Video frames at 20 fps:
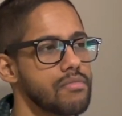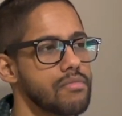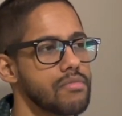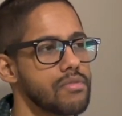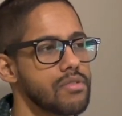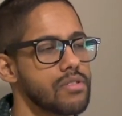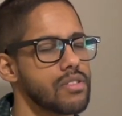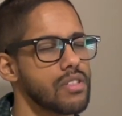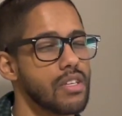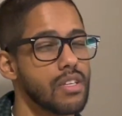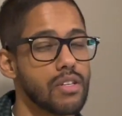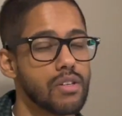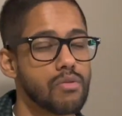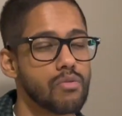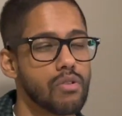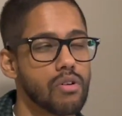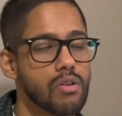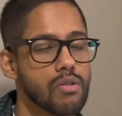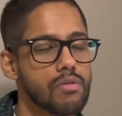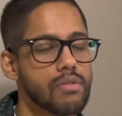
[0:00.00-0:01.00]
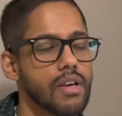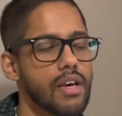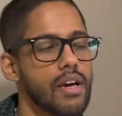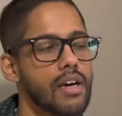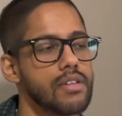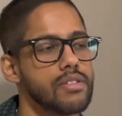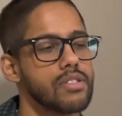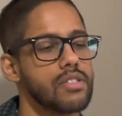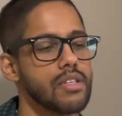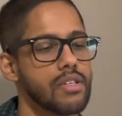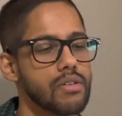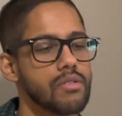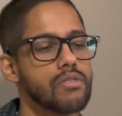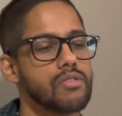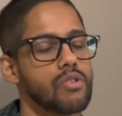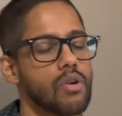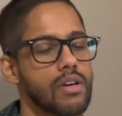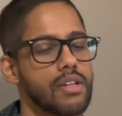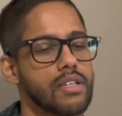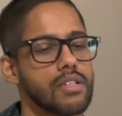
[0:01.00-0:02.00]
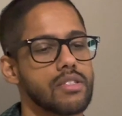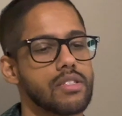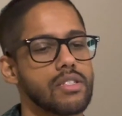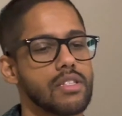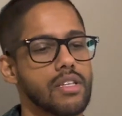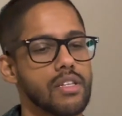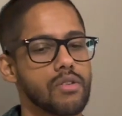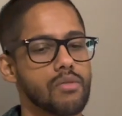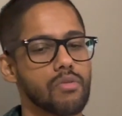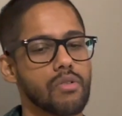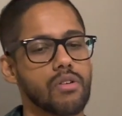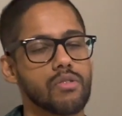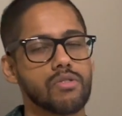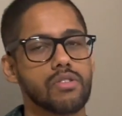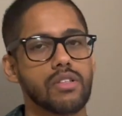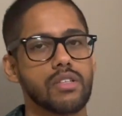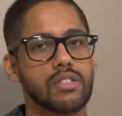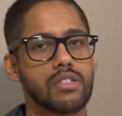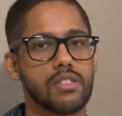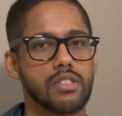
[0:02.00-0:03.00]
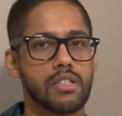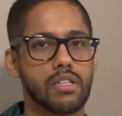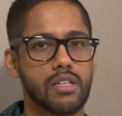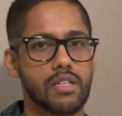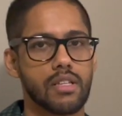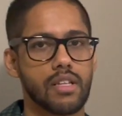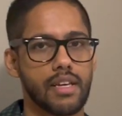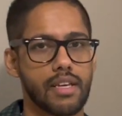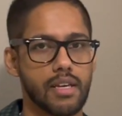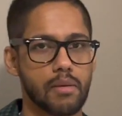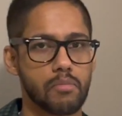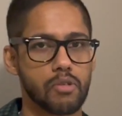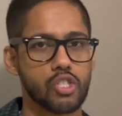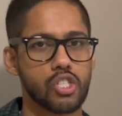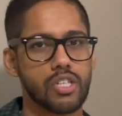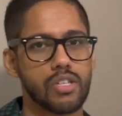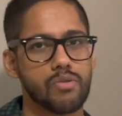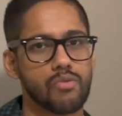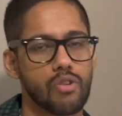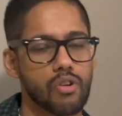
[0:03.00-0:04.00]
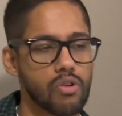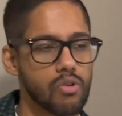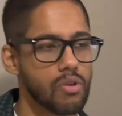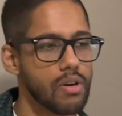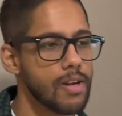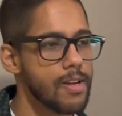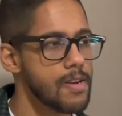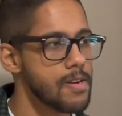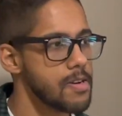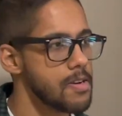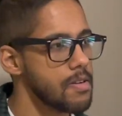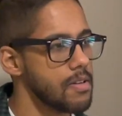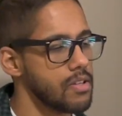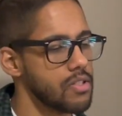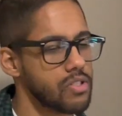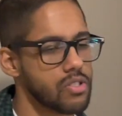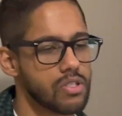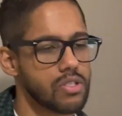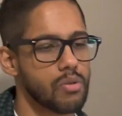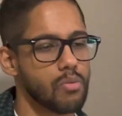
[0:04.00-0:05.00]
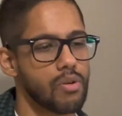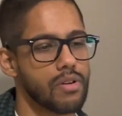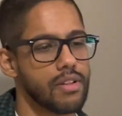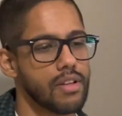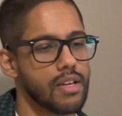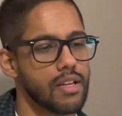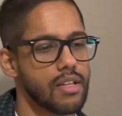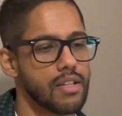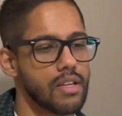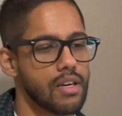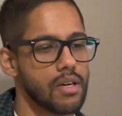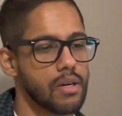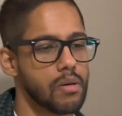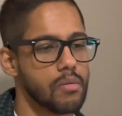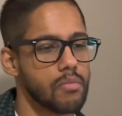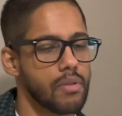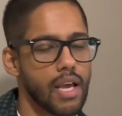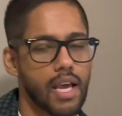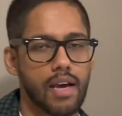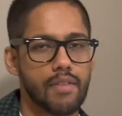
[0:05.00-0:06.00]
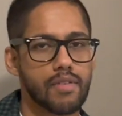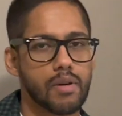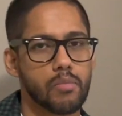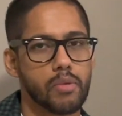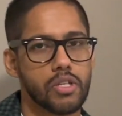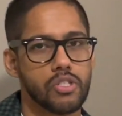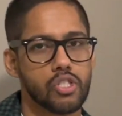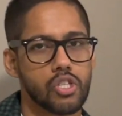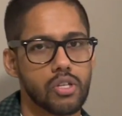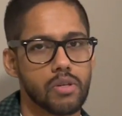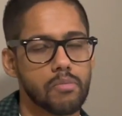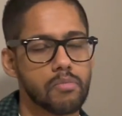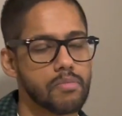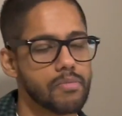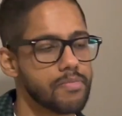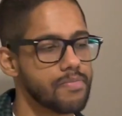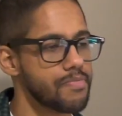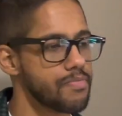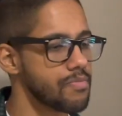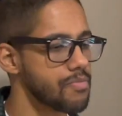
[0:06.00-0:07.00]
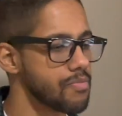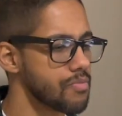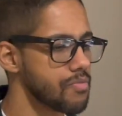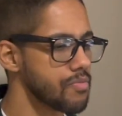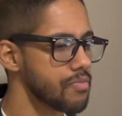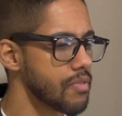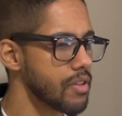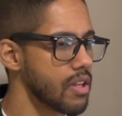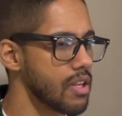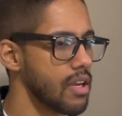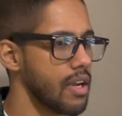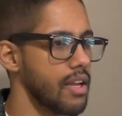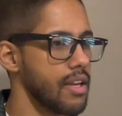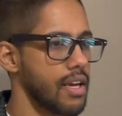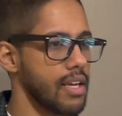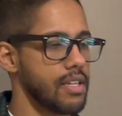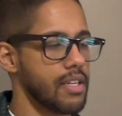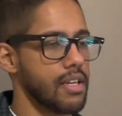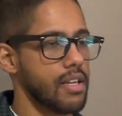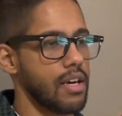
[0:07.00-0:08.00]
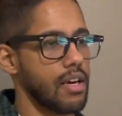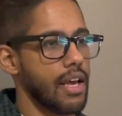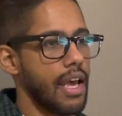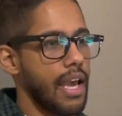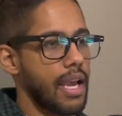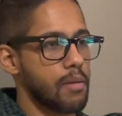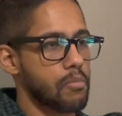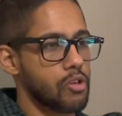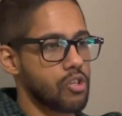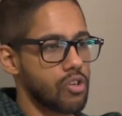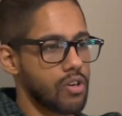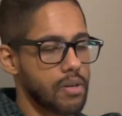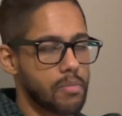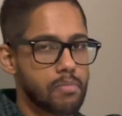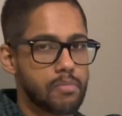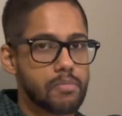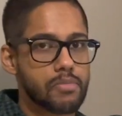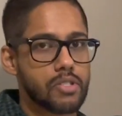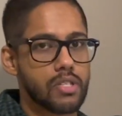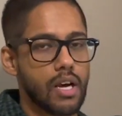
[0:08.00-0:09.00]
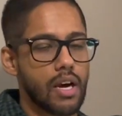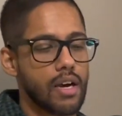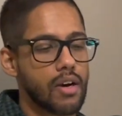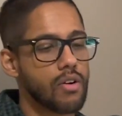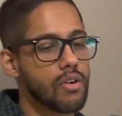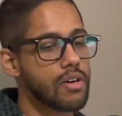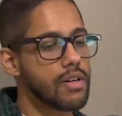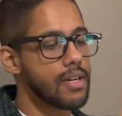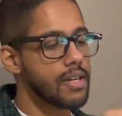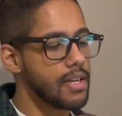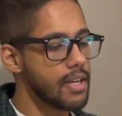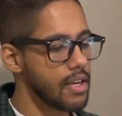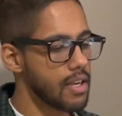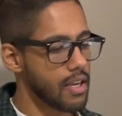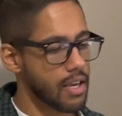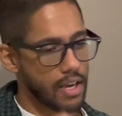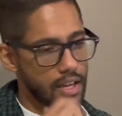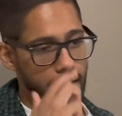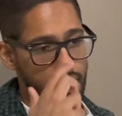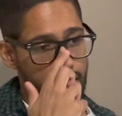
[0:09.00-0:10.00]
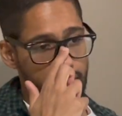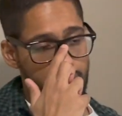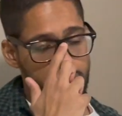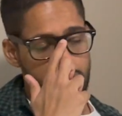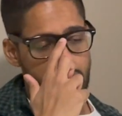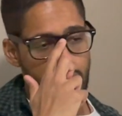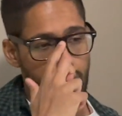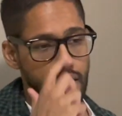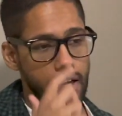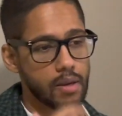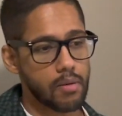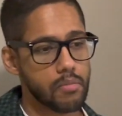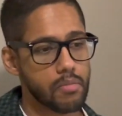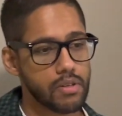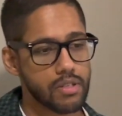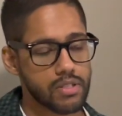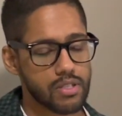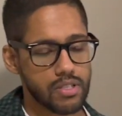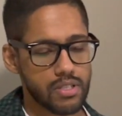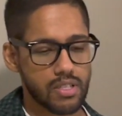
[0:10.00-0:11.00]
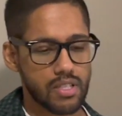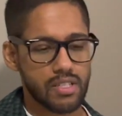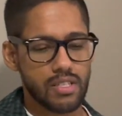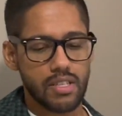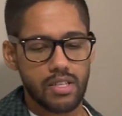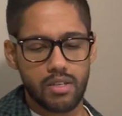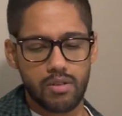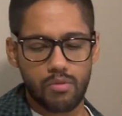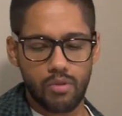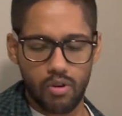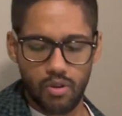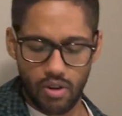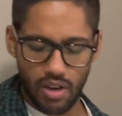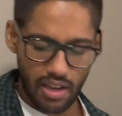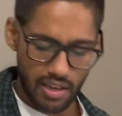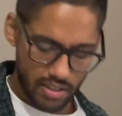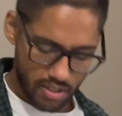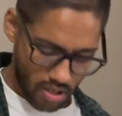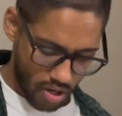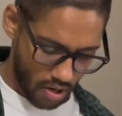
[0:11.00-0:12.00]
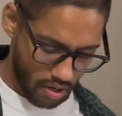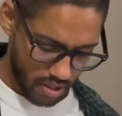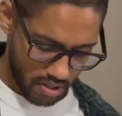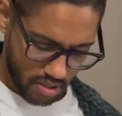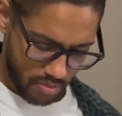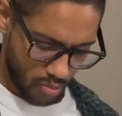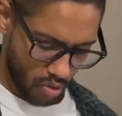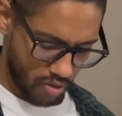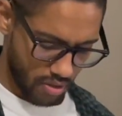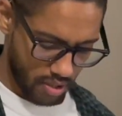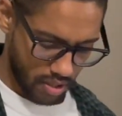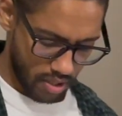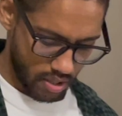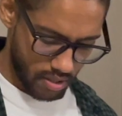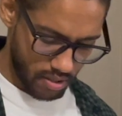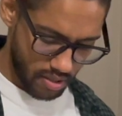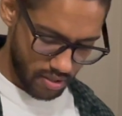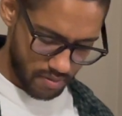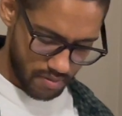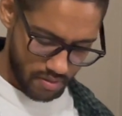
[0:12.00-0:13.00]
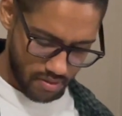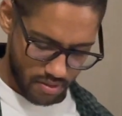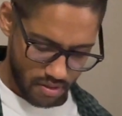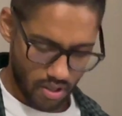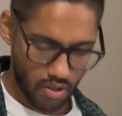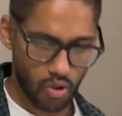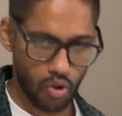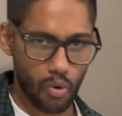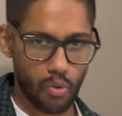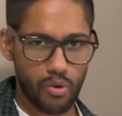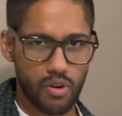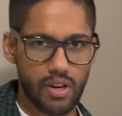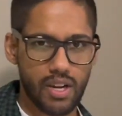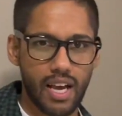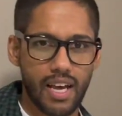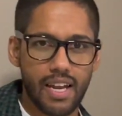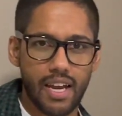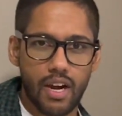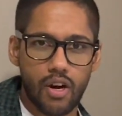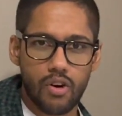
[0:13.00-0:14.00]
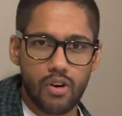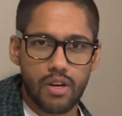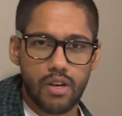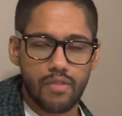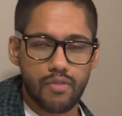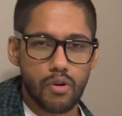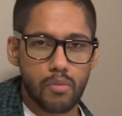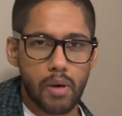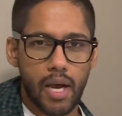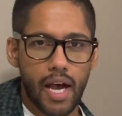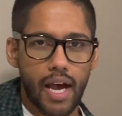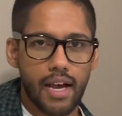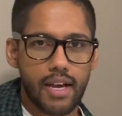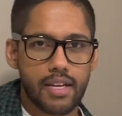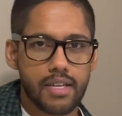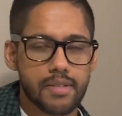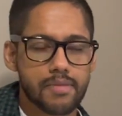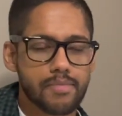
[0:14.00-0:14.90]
seated row. Yeah, seated. So I did seated row. So this is the like a machine row. It's just the one that they have at my gym. And I did a hammer grip style. And this time, since the seated row kind of targets more the lower kind of area of your back,